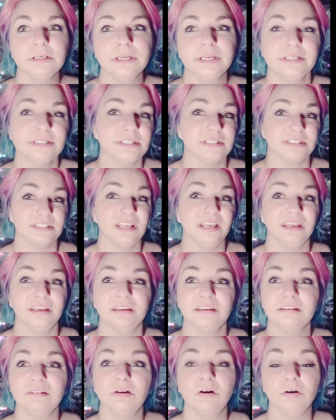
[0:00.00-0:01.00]

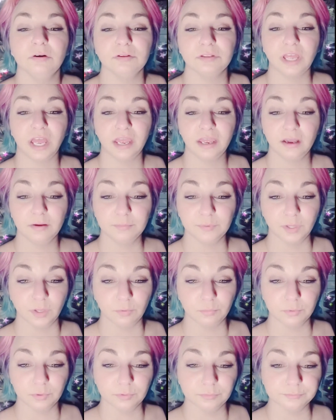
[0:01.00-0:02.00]
site called IHUB
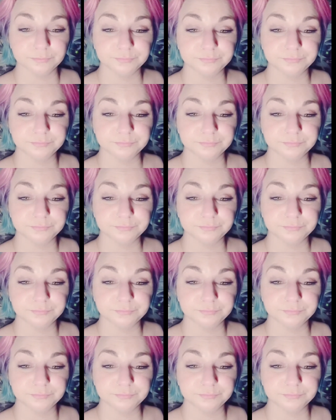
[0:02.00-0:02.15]
Global.